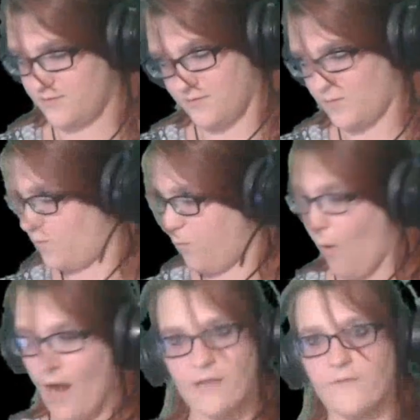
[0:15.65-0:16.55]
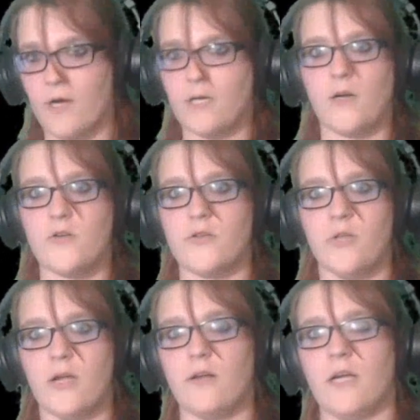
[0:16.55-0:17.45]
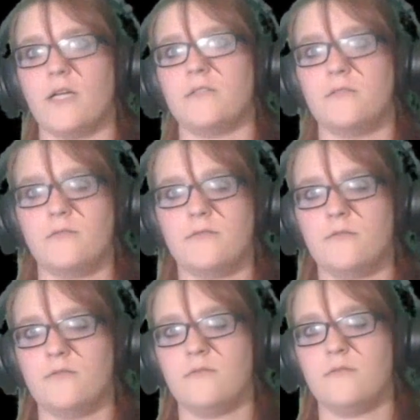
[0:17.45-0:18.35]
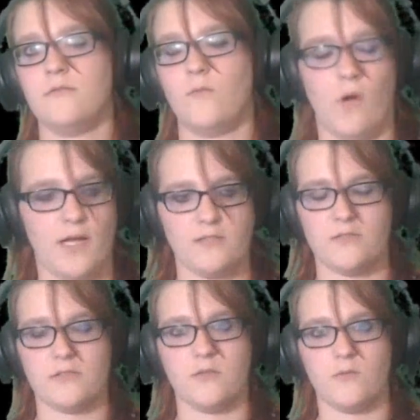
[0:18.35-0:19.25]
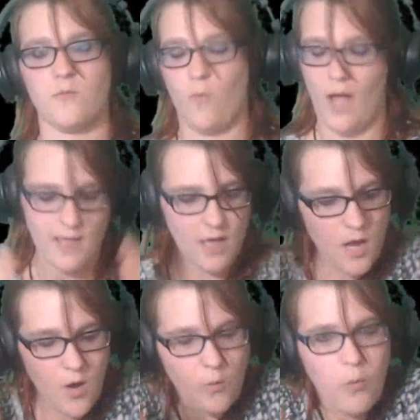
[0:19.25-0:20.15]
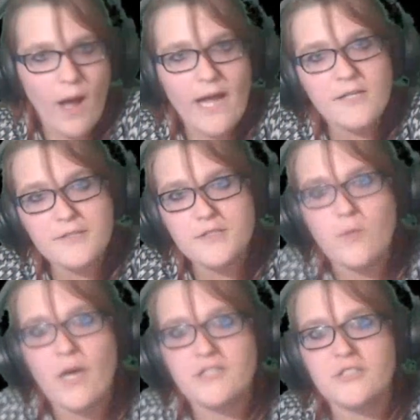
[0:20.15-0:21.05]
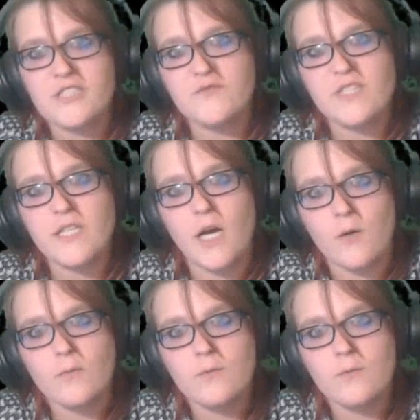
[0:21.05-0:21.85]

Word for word: Why the fuck aren't you there yet? Why are you still... Why? Why are you still watching this video?